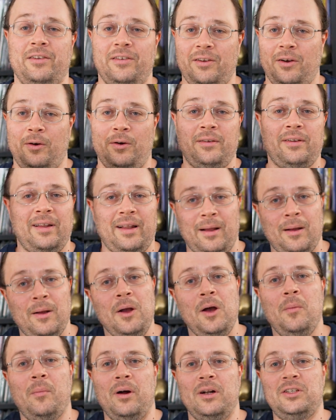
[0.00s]
So it's a
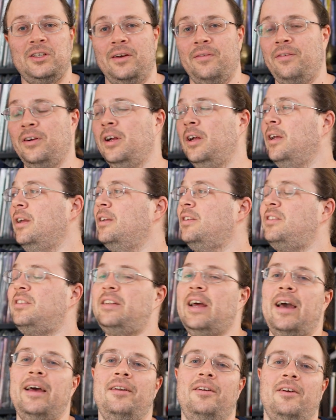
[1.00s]
bunch of
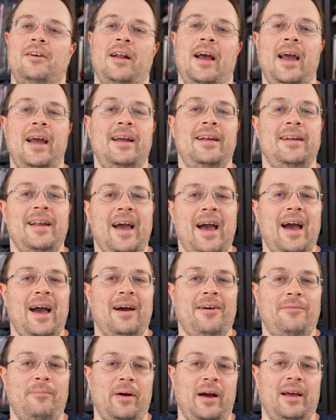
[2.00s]
standard
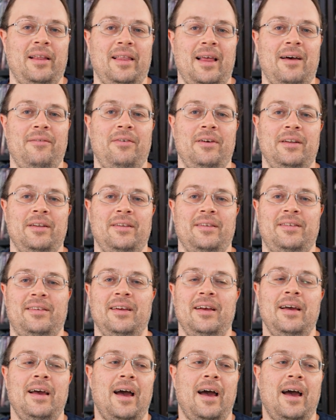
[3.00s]
8.5 by 11s,